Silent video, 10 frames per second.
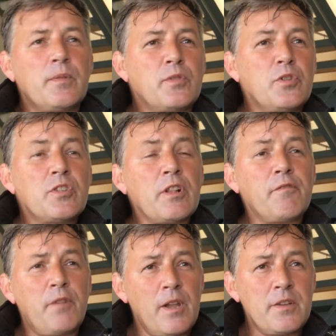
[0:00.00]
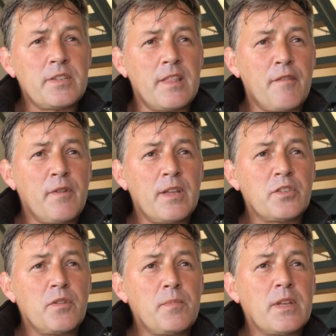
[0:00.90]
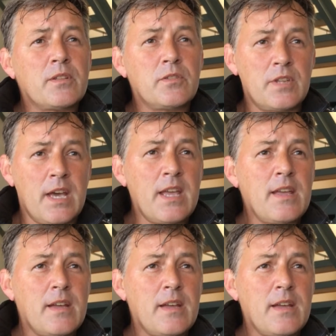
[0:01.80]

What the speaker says: do you still follow South African swimming today?